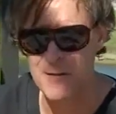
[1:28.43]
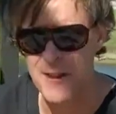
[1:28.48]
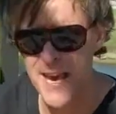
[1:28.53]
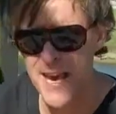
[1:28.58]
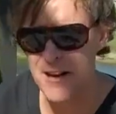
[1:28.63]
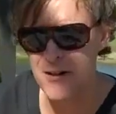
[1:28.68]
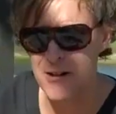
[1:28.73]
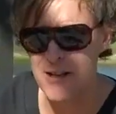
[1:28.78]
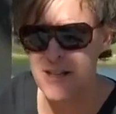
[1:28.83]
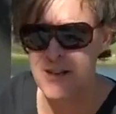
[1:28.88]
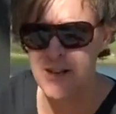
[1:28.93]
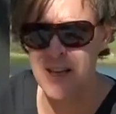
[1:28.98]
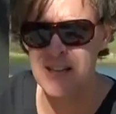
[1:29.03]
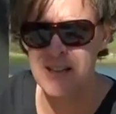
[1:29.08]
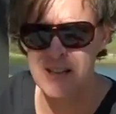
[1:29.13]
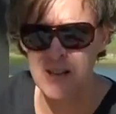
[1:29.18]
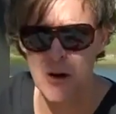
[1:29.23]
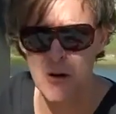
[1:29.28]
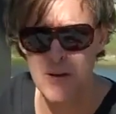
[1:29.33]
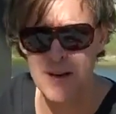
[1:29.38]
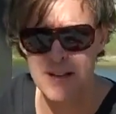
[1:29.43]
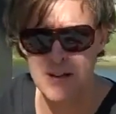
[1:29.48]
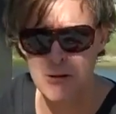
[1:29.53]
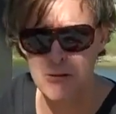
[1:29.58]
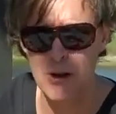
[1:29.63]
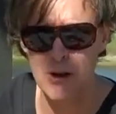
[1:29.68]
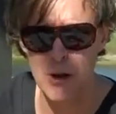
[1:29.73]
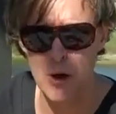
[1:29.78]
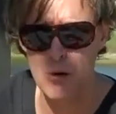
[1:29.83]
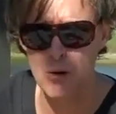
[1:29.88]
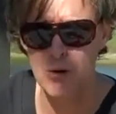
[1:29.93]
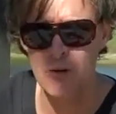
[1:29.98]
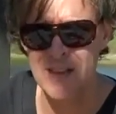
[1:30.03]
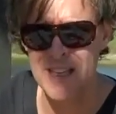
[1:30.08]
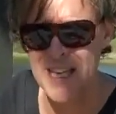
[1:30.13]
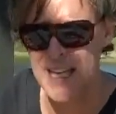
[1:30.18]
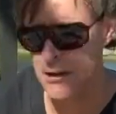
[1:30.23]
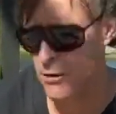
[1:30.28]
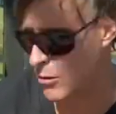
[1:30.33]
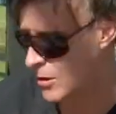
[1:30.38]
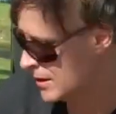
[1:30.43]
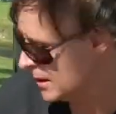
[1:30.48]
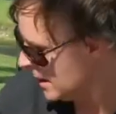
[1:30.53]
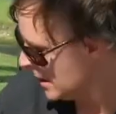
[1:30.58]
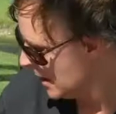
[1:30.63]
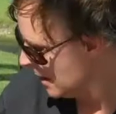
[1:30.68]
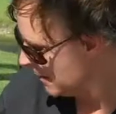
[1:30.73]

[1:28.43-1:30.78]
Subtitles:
Later you can go and do a local needle.